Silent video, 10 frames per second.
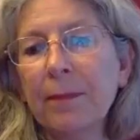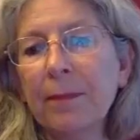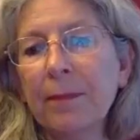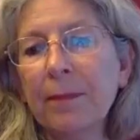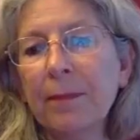
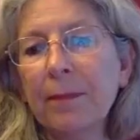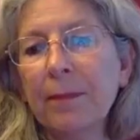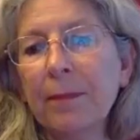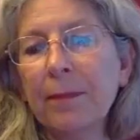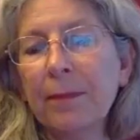
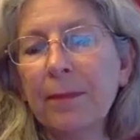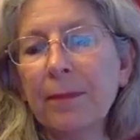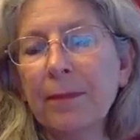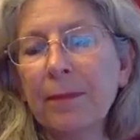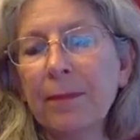
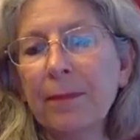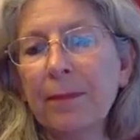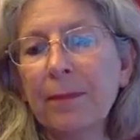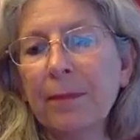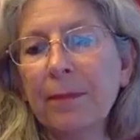
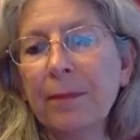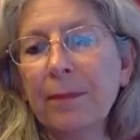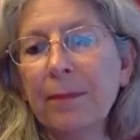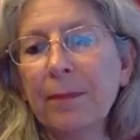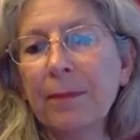
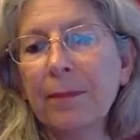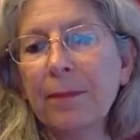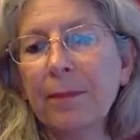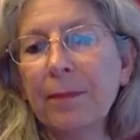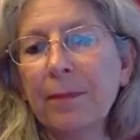
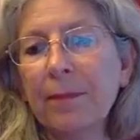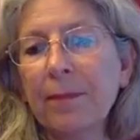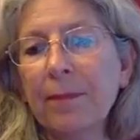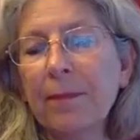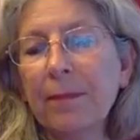
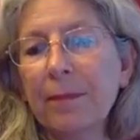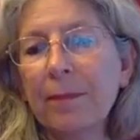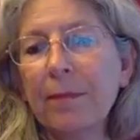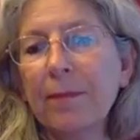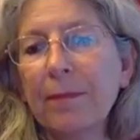
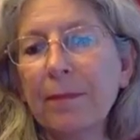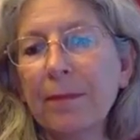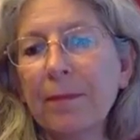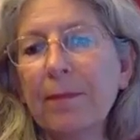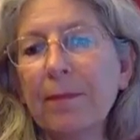
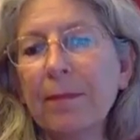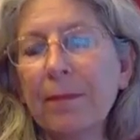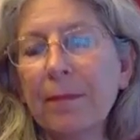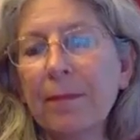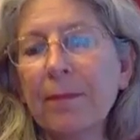
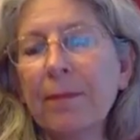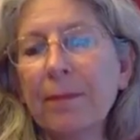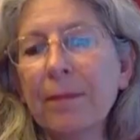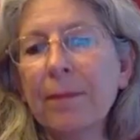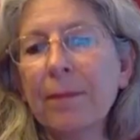
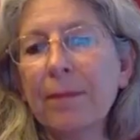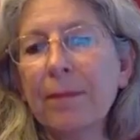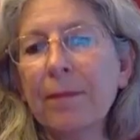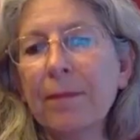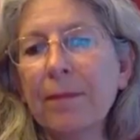
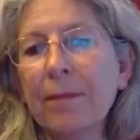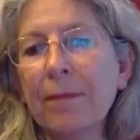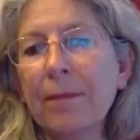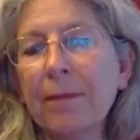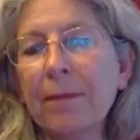(not speaking)